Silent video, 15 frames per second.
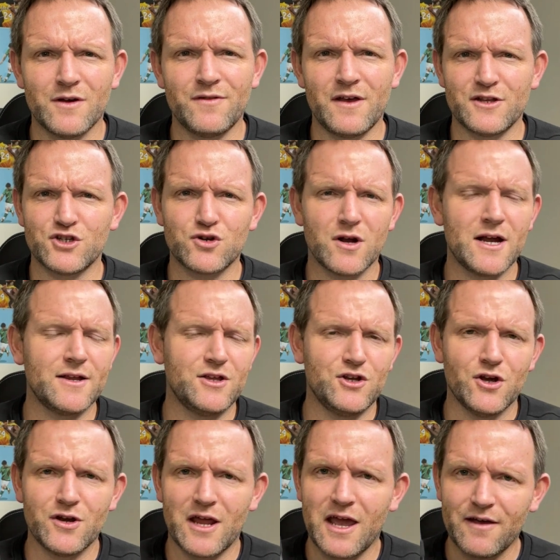that's great. You
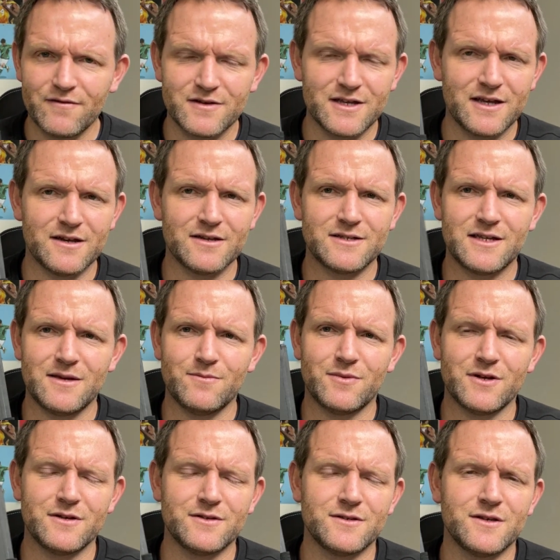don't have to get a 10
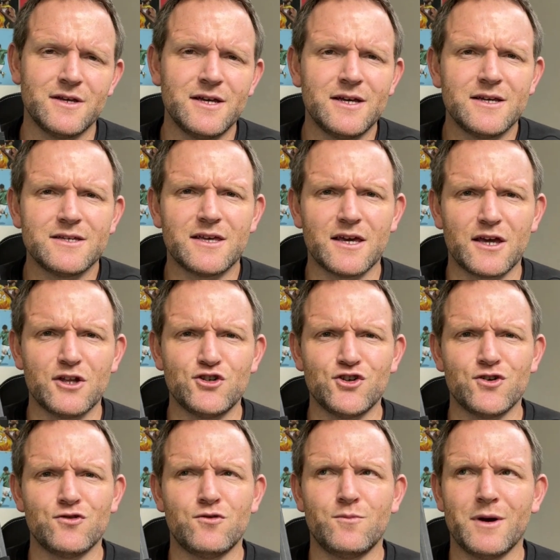pillars kicking
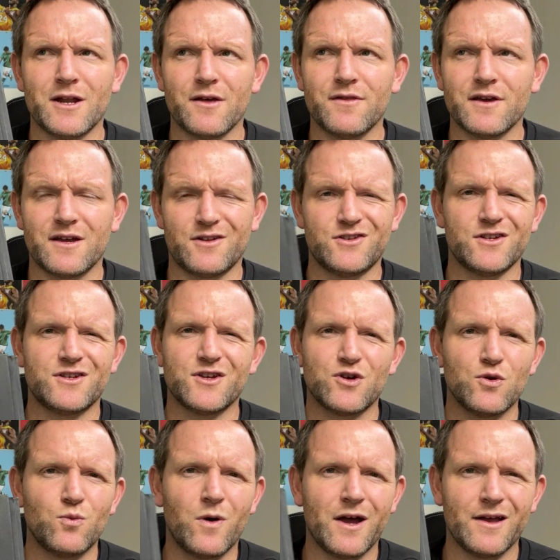journal, but I think it's just a
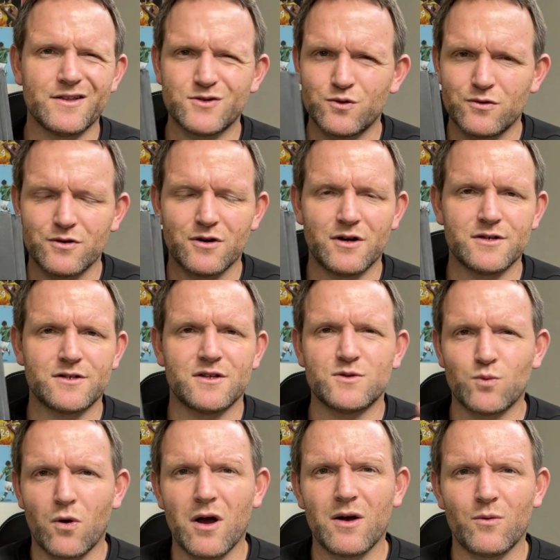good way. It's organised. It's
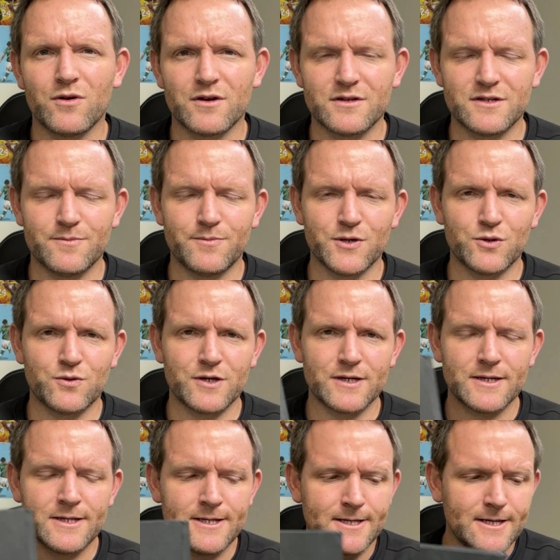why I wanted to build it.
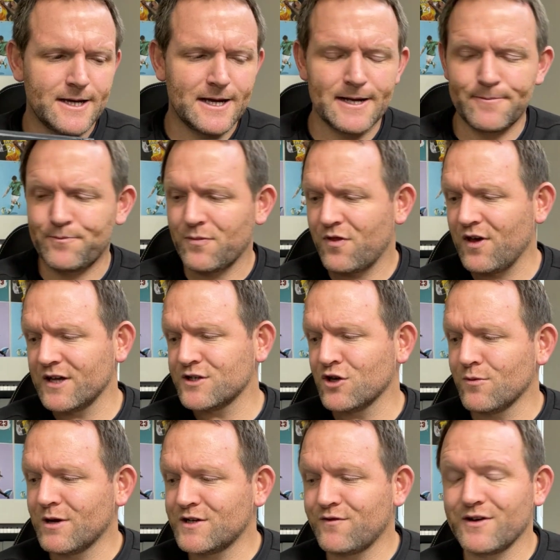Thanks so
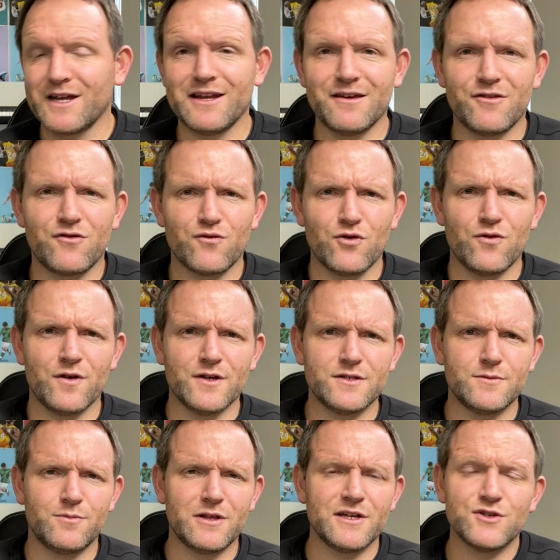much for getting through this.
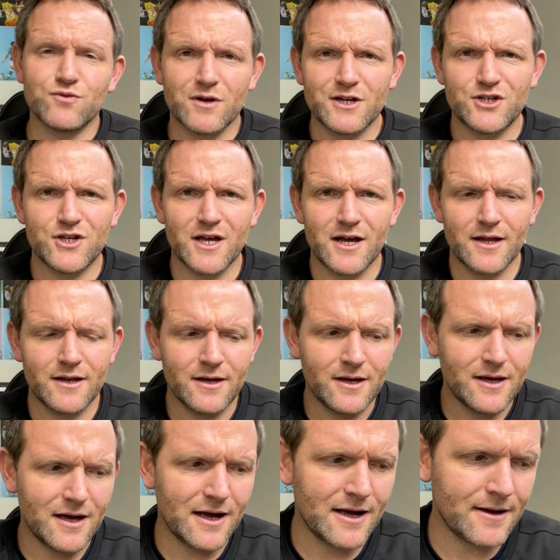Please reach out.
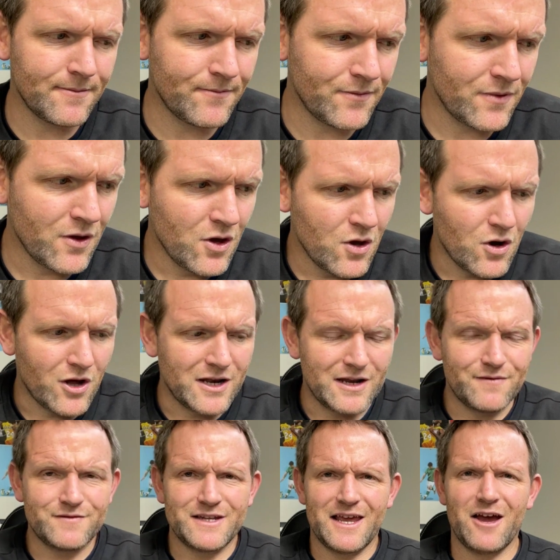I'd
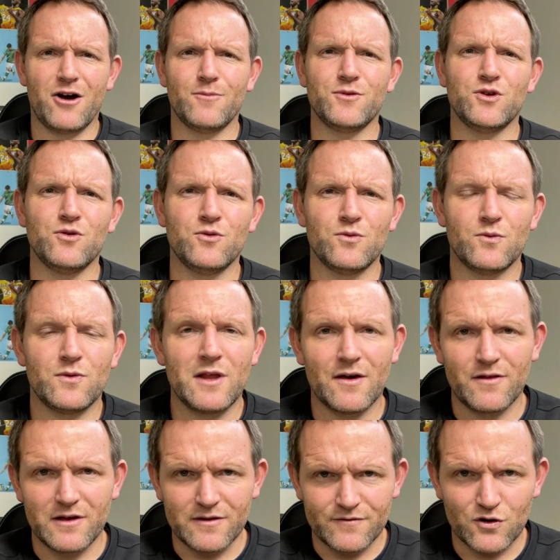love to help you now
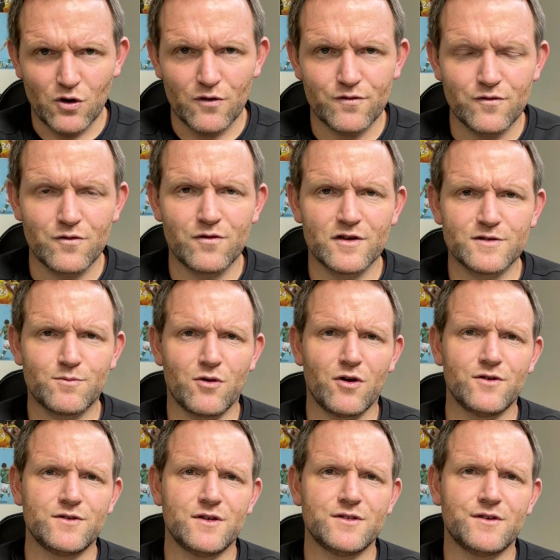that you've got through this
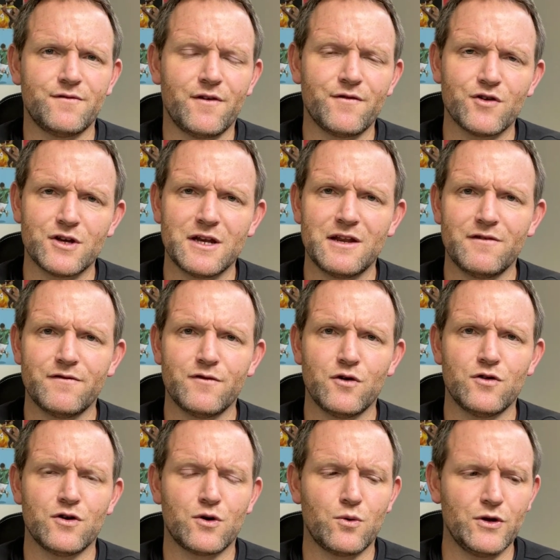process, if you've got any
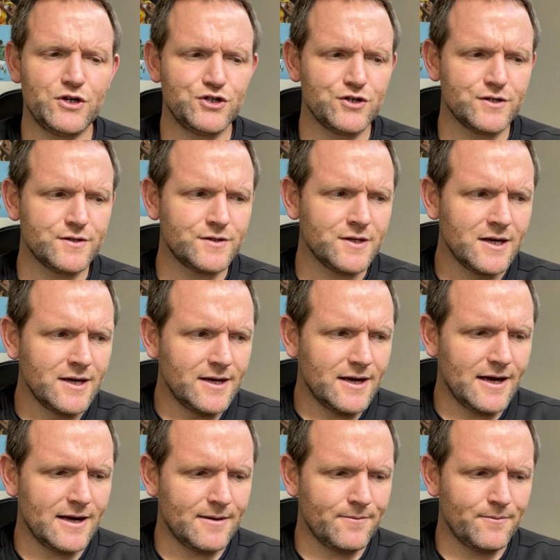further questions.
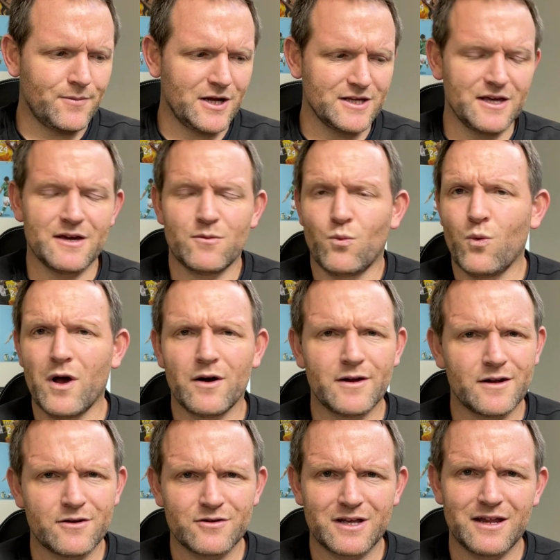But yeah, well
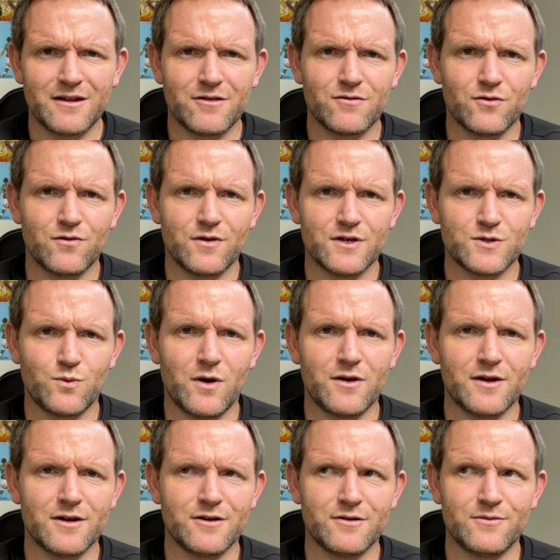done on getting through this. Well
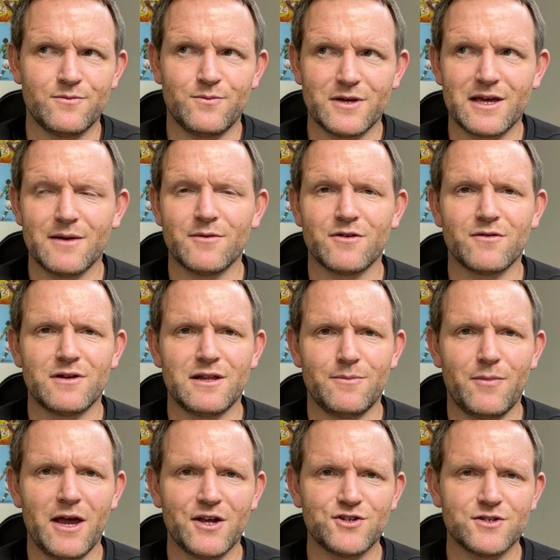done on becoming really
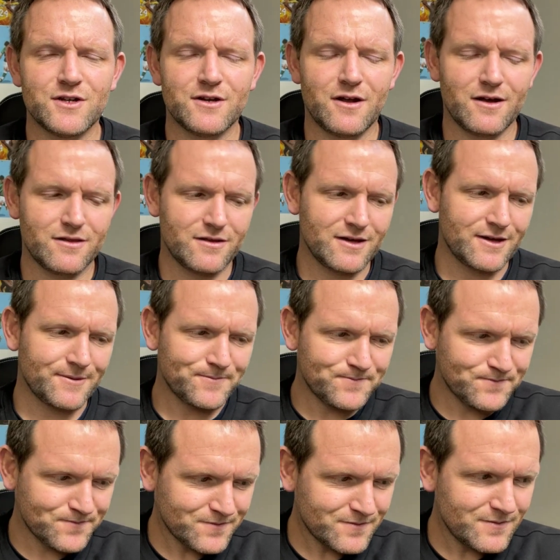passionate. I think
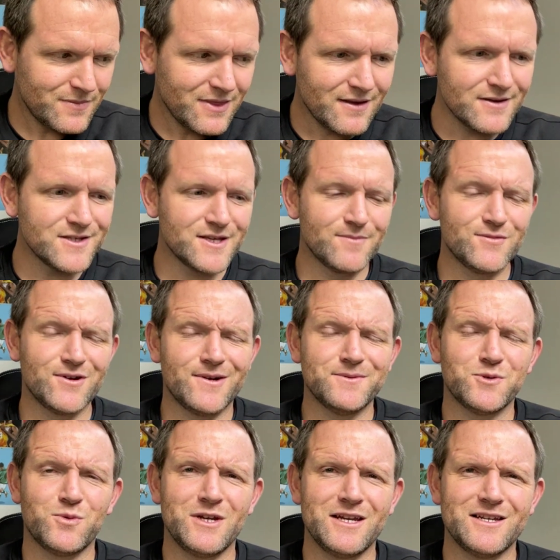sometimes
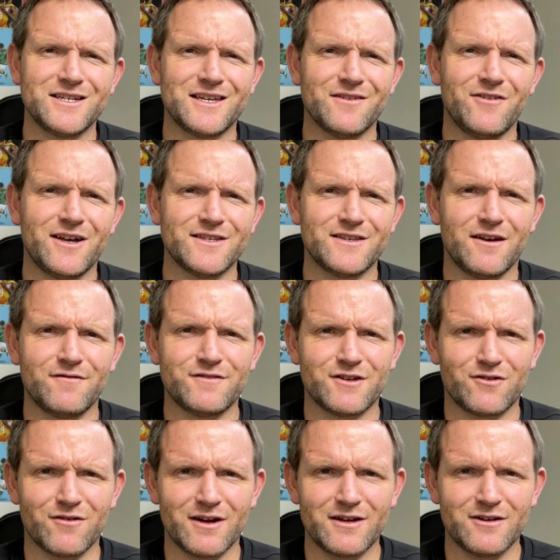we need to give ourselves a
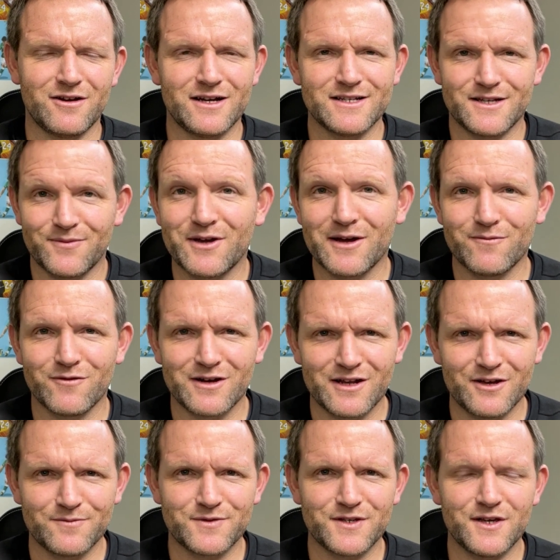green light to become really
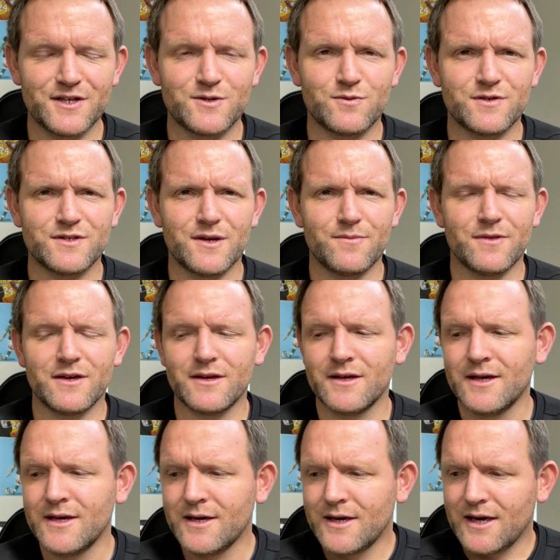obsessed with something,
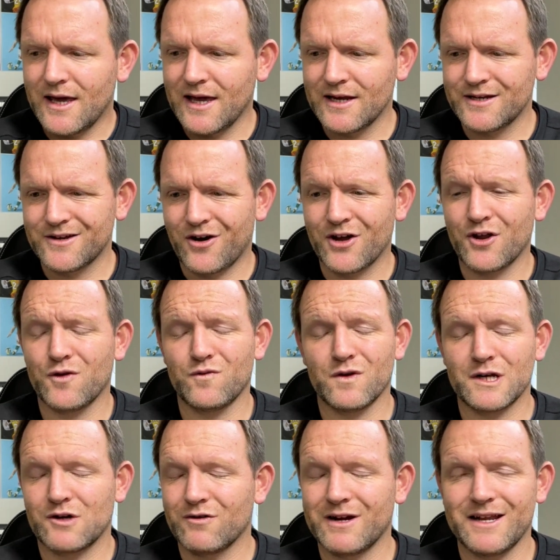and I don't
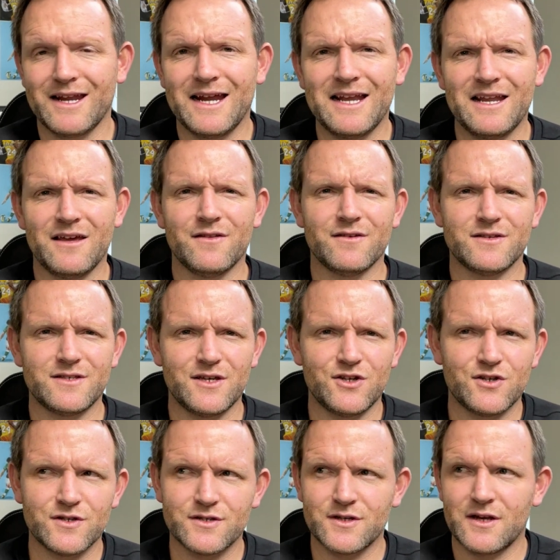regret any of the
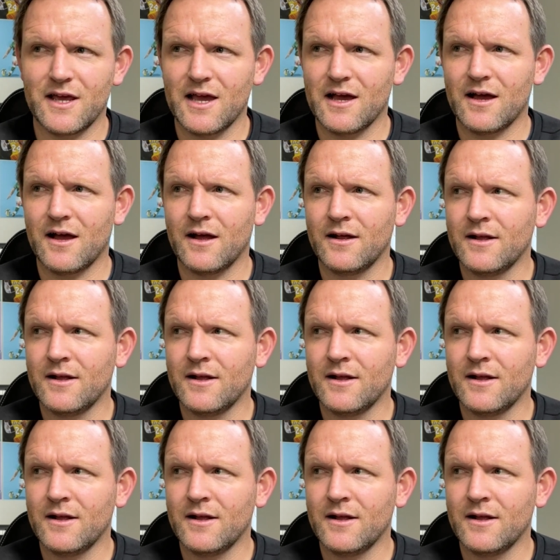sessions and how